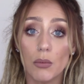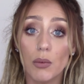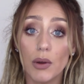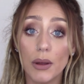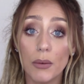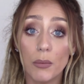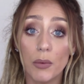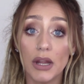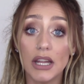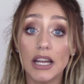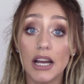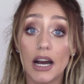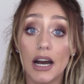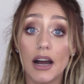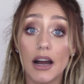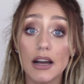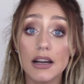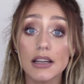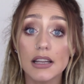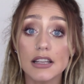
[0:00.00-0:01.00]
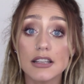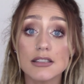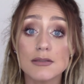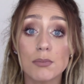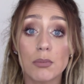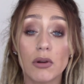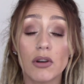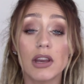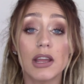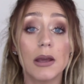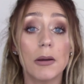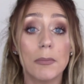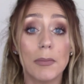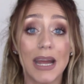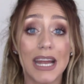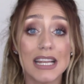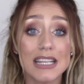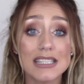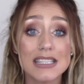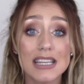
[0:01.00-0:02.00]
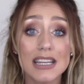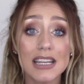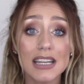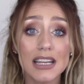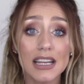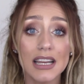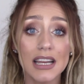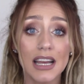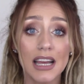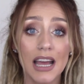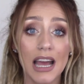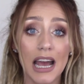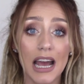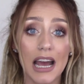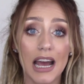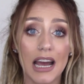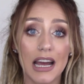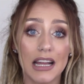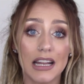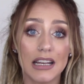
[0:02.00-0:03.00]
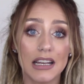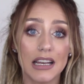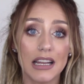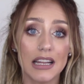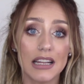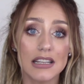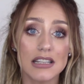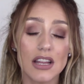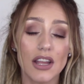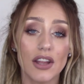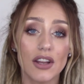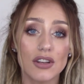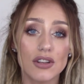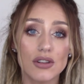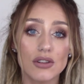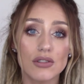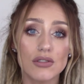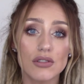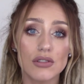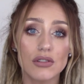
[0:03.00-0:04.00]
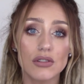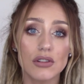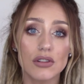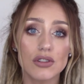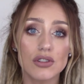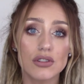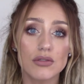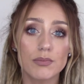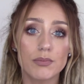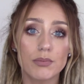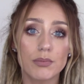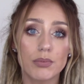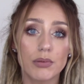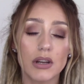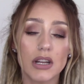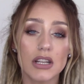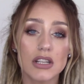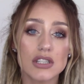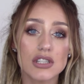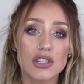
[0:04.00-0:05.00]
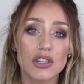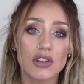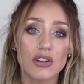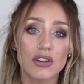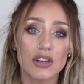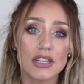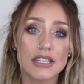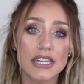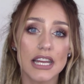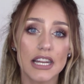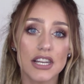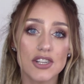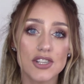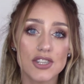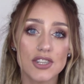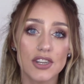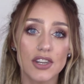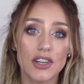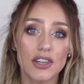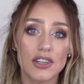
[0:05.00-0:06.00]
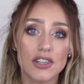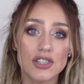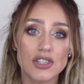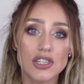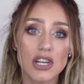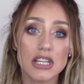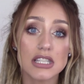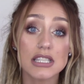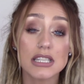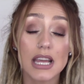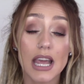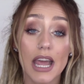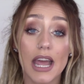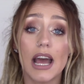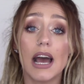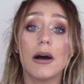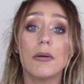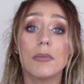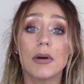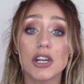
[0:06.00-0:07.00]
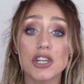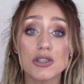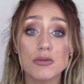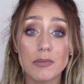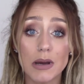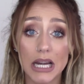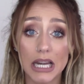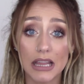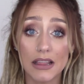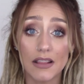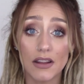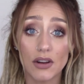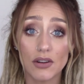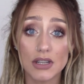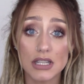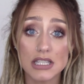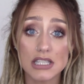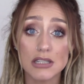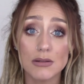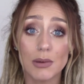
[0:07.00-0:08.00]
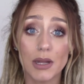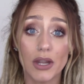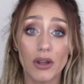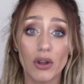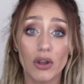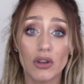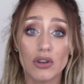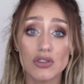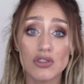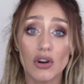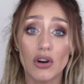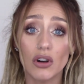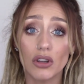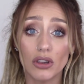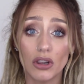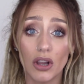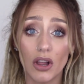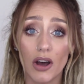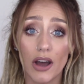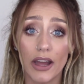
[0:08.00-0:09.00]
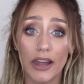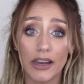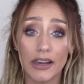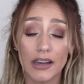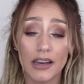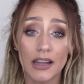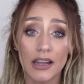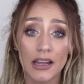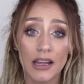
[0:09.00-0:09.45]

where we are is pretty amazing, and it brings to your attention just how much money there is to be earned online